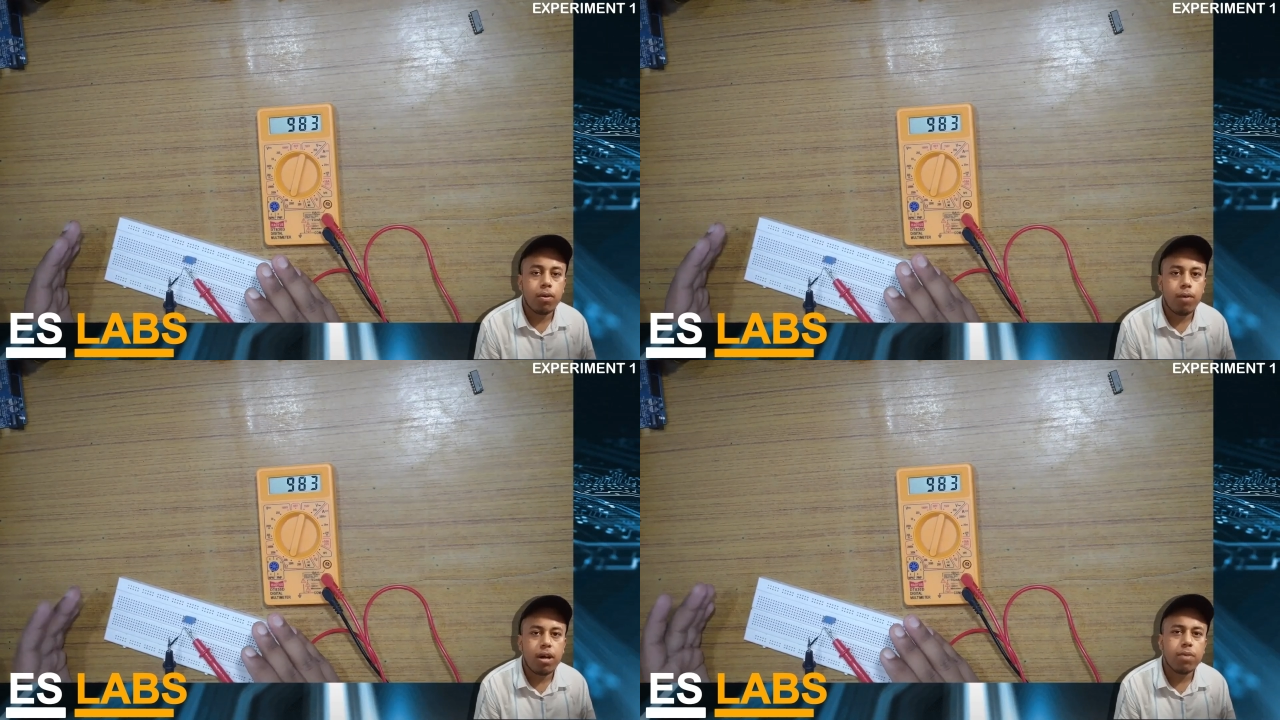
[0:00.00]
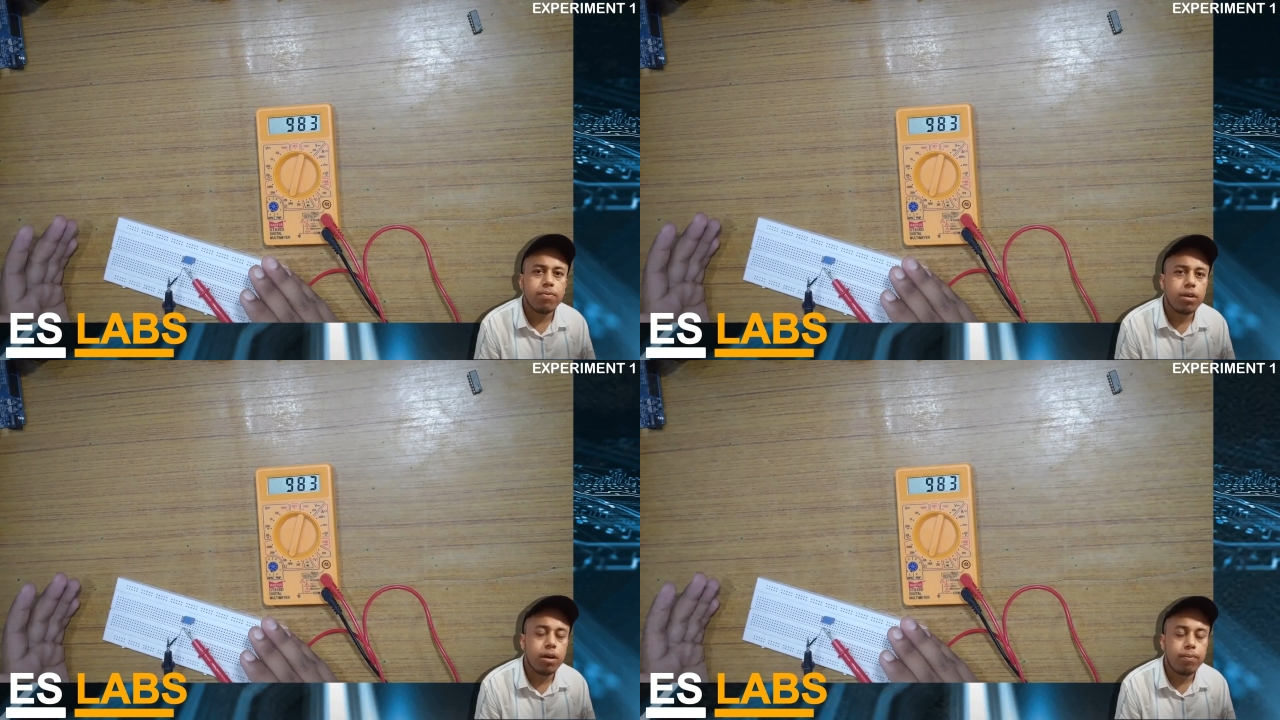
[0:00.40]
what if
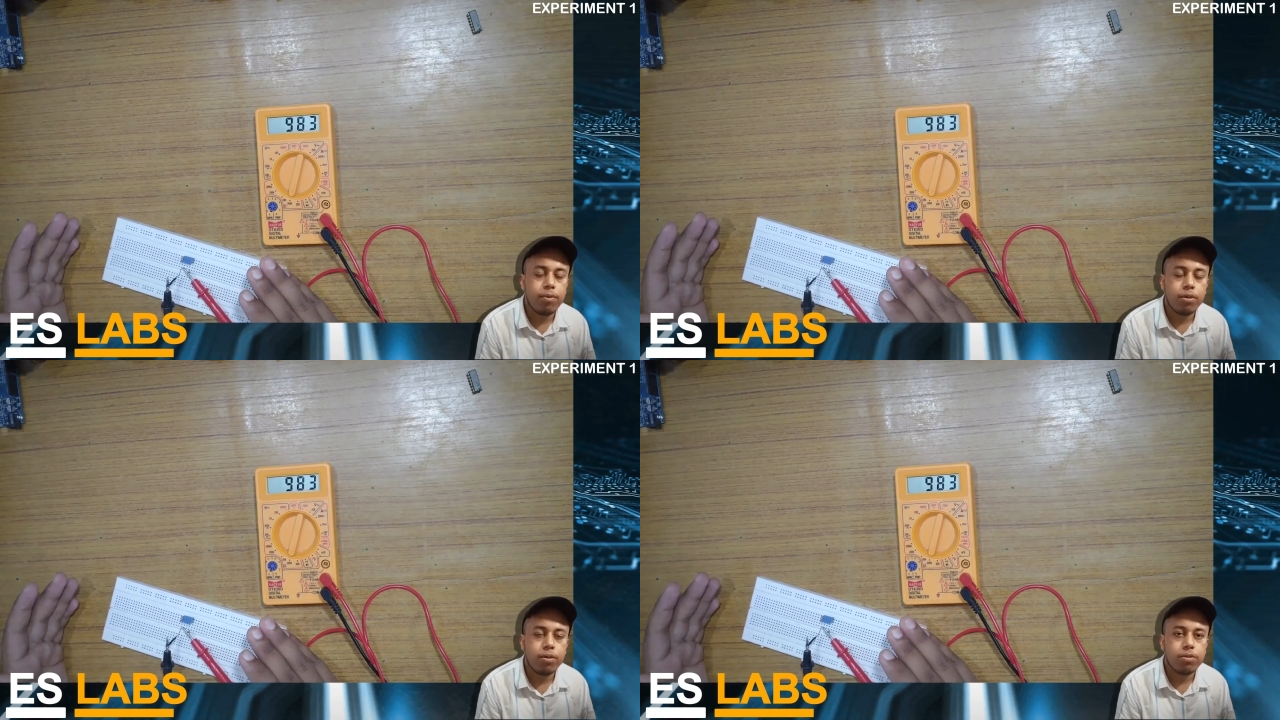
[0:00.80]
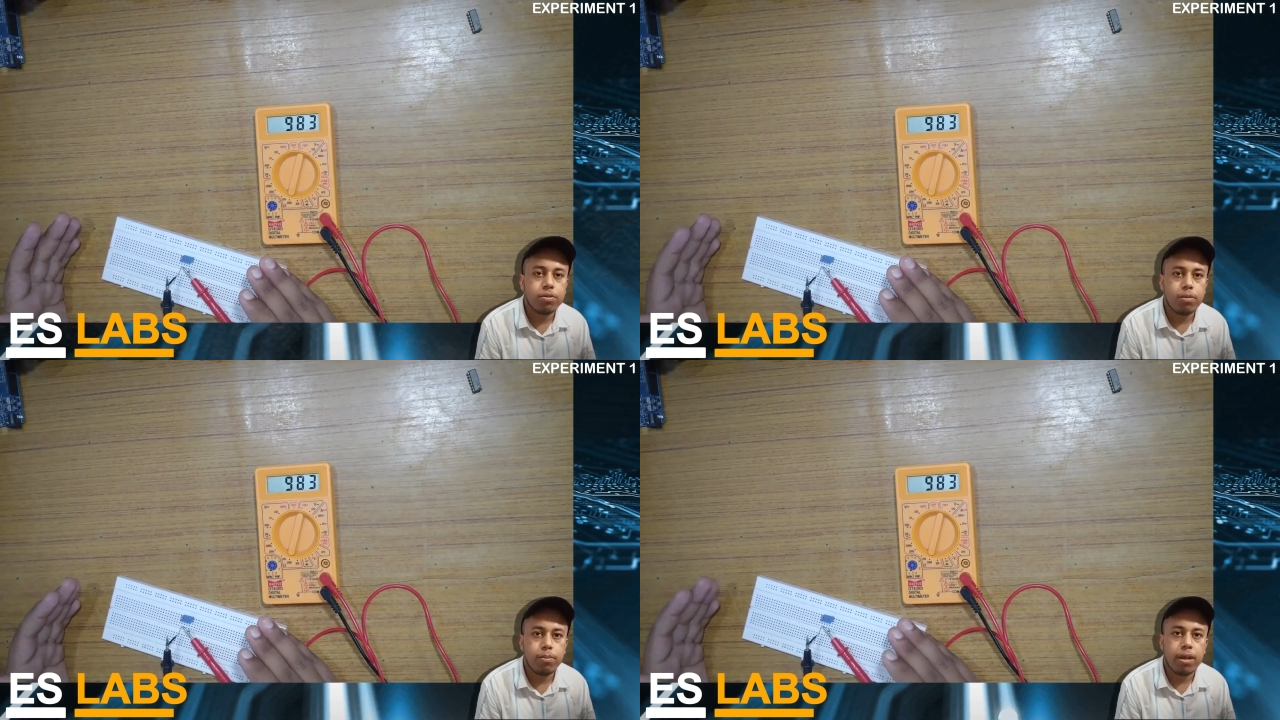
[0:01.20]
we have to
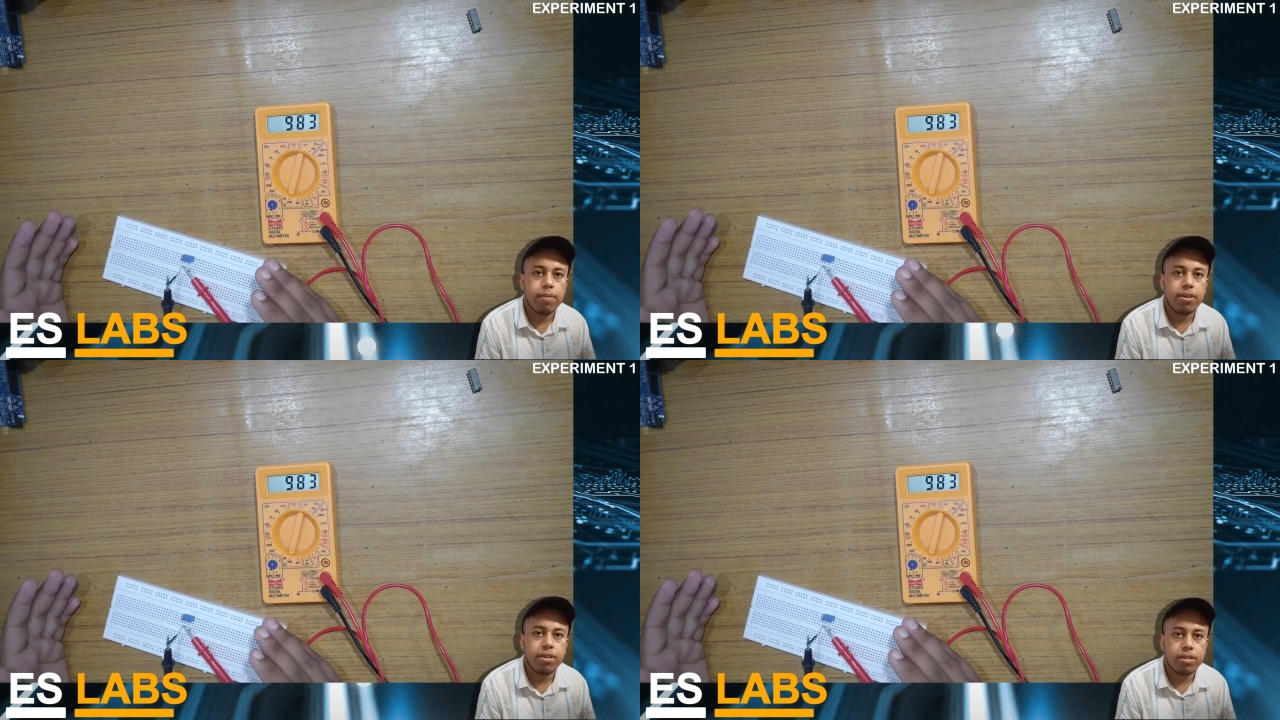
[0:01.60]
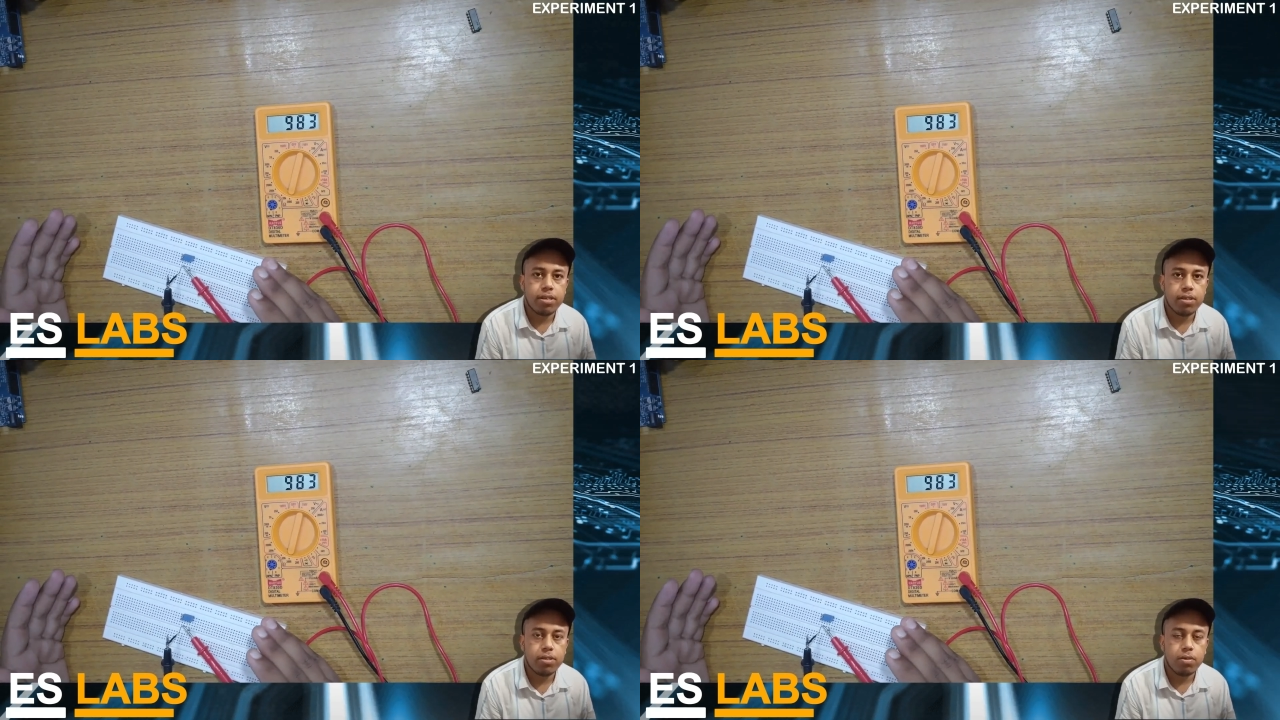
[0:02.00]
use variable
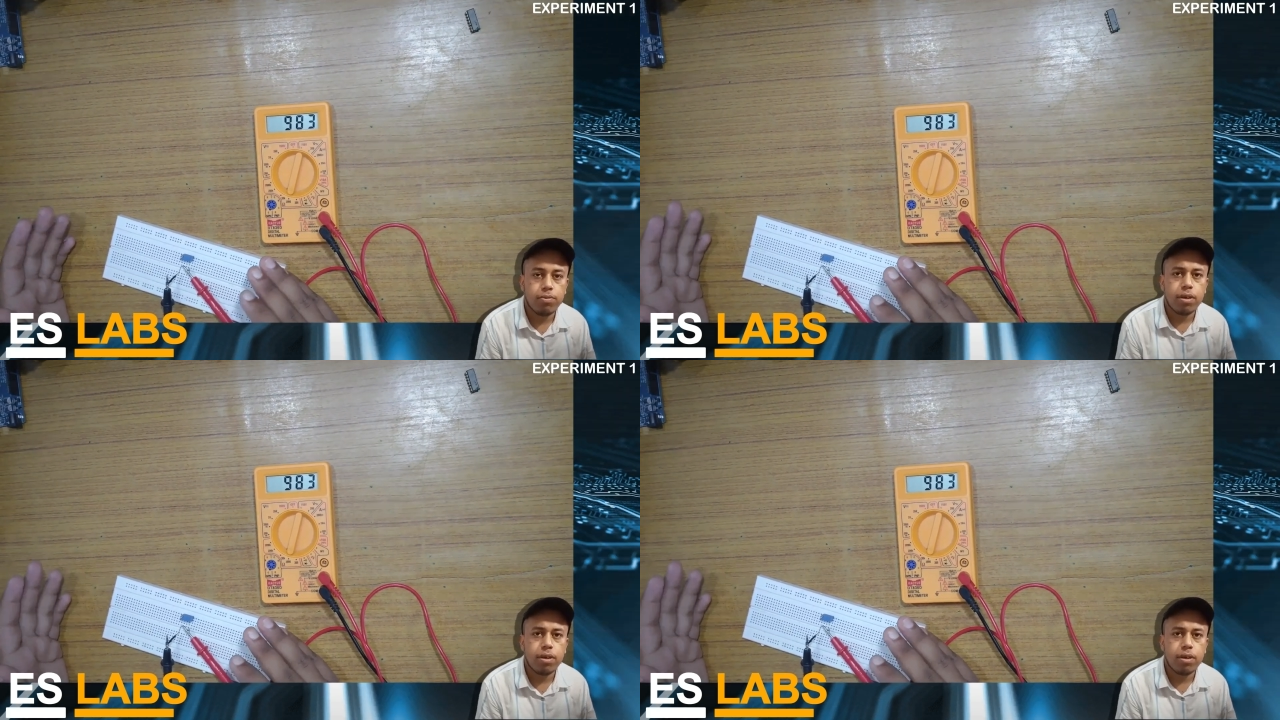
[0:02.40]
resistance of